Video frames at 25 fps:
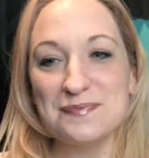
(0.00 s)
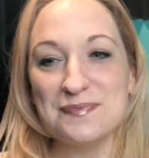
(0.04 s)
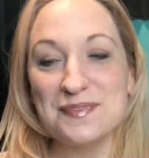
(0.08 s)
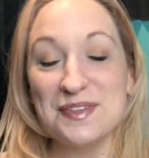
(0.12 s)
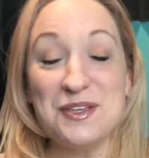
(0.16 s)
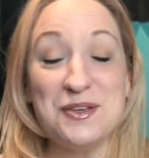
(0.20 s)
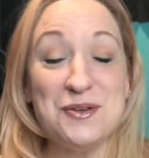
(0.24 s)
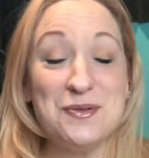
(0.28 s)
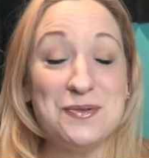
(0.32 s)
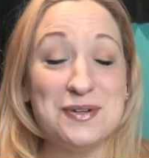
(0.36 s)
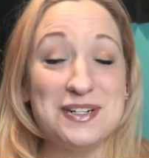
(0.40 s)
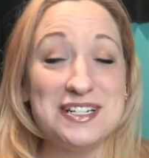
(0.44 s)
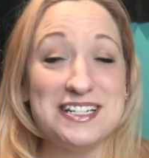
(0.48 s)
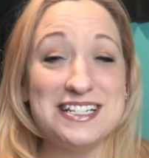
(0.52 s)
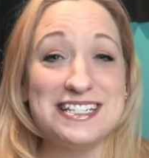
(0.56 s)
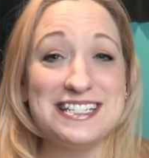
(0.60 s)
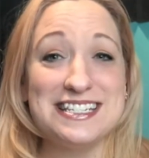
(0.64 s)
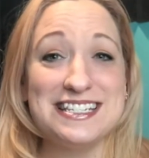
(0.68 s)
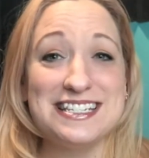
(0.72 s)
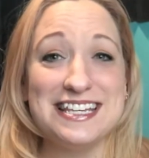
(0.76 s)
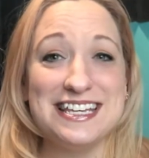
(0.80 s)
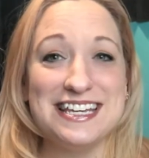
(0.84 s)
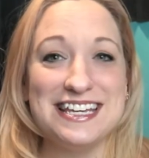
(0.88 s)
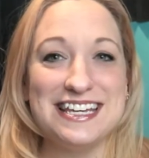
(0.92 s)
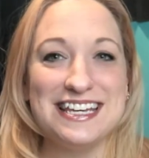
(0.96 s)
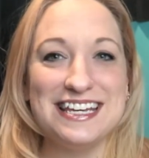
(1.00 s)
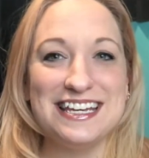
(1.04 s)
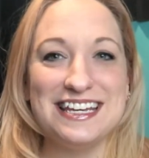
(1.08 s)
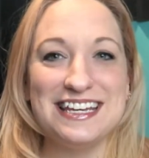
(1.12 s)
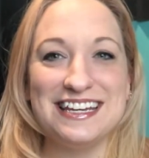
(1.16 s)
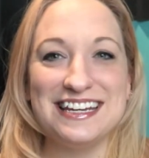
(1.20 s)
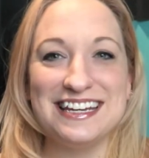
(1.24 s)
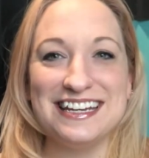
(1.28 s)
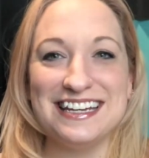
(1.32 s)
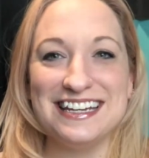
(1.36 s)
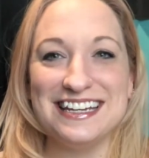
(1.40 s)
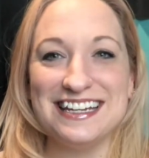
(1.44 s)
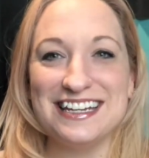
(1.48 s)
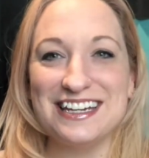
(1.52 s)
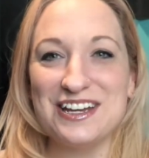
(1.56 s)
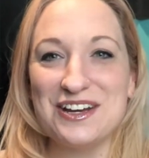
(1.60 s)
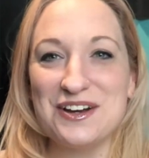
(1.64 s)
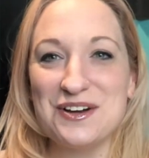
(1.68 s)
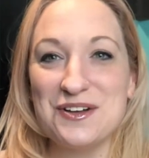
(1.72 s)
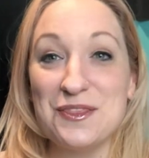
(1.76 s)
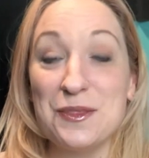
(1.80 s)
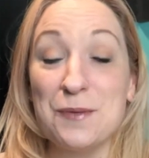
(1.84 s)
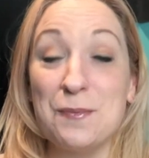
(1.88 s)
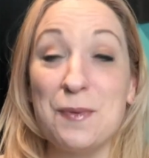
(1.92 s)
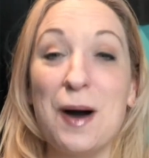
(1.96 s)
you want to see, you know,
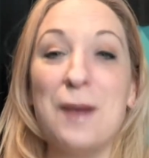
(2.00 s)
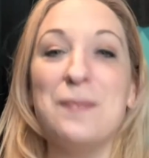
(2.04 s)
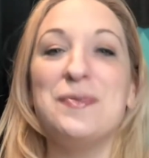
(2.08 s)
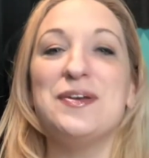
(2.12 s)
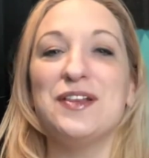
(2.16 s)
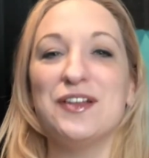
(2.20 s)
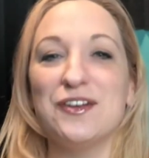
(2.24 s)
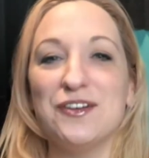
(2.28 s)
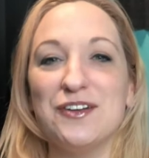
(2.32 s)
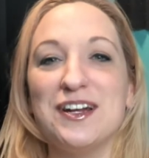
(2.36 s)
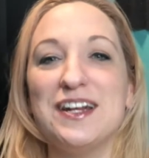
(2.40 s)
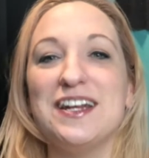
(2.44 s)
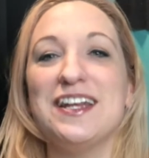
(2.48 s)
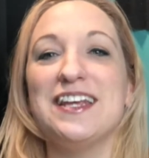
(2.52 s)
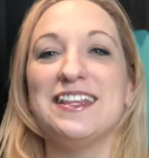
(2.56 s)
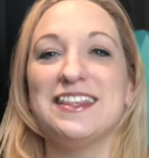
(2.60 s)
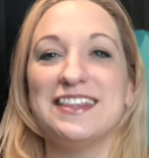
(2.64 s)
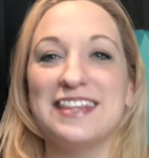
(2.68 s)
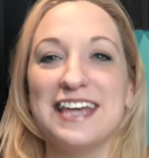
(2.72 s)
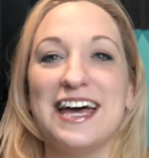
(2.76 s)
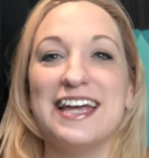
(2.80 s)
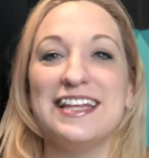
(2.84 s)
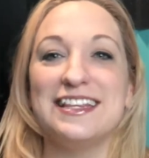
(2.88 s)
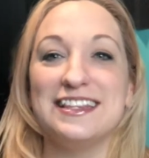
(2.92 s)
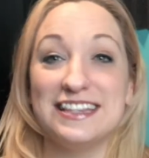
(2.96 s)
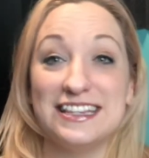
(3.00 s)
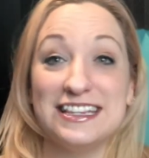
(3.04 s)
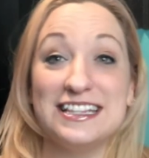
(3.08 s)
the popularity that,